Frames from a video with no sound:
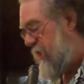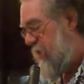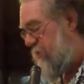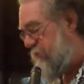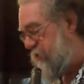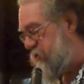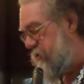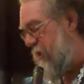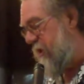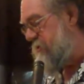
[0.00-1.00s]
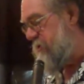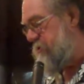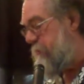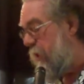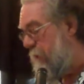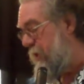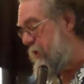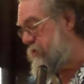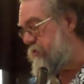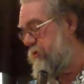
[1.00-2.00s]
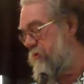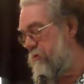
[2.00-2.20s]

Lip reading: the first two lines of this poem are true,